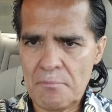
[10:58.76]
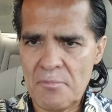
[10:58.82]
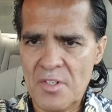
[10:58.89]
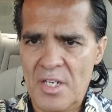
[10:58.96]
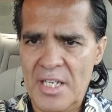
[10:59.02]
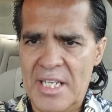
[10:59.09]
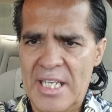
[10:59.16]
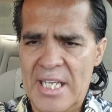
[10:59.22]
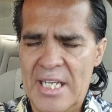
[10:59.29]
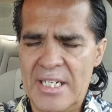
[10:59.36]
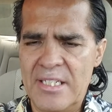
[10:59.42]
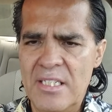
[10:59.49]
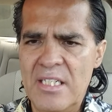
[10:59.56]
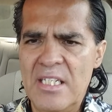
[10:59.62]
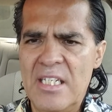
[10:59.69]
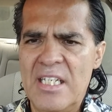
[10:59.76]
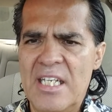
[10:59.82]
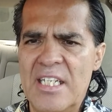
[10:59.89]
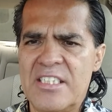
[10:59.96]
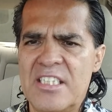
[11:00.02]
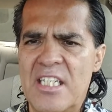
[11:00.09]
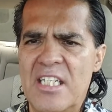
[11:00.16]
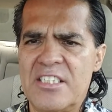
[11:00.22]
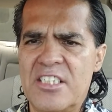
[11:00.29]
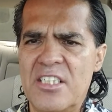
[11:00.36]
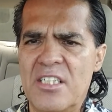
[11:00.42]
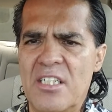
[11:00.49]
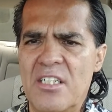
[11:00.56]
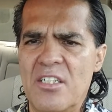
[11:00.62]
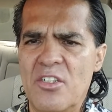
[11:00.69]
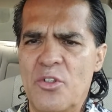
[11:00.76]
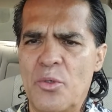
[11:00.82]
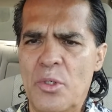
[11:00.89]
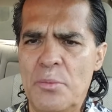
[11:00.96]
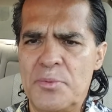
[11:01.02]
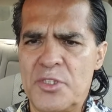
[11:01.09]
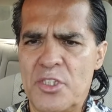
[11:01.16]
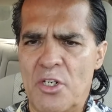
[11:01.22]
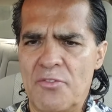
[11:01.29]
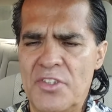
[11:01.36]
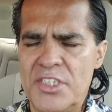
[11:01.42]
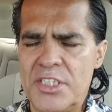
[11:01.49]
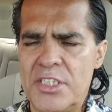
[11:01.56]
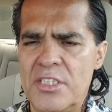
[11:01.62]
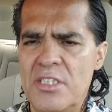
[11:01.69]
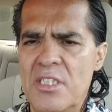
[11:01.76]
again, it's a group service,